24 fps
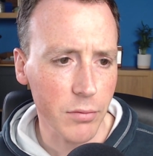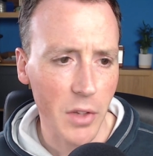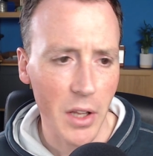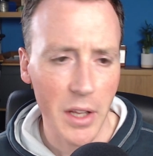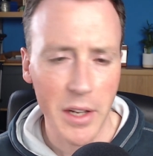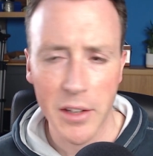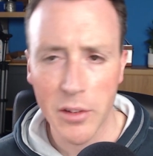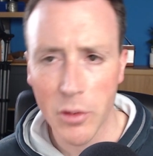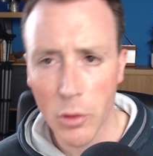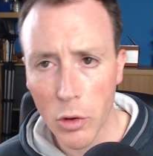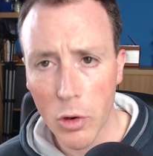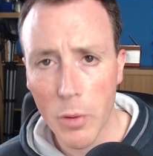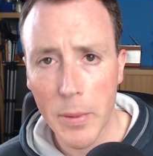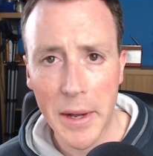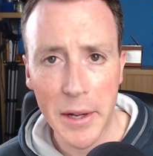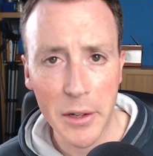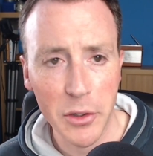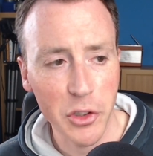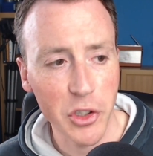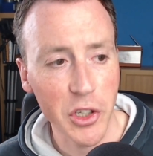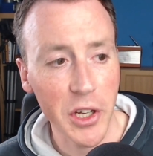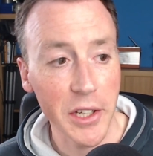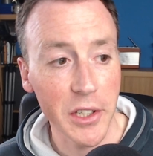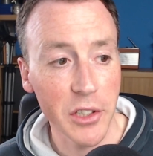And it's all
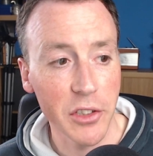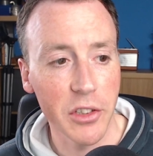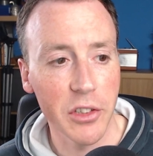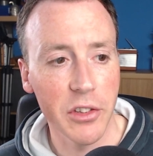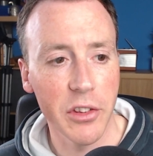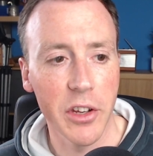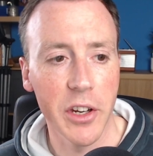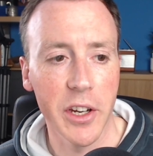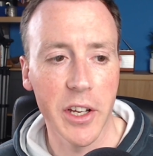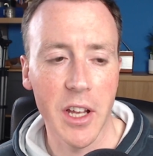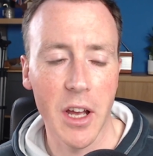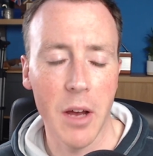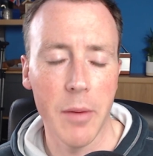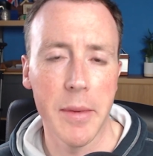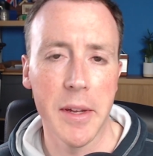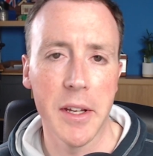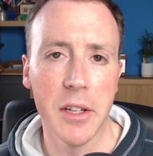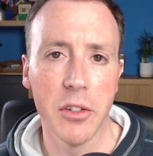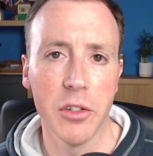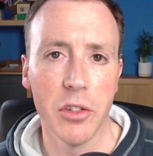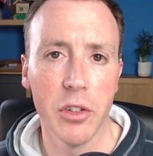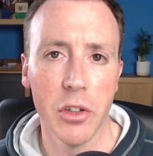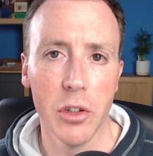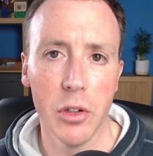about changes that are
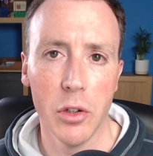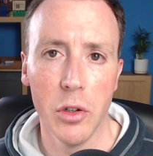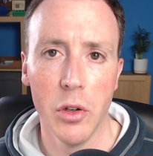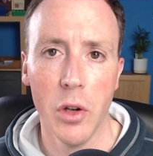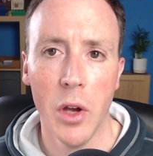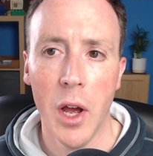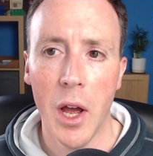coming to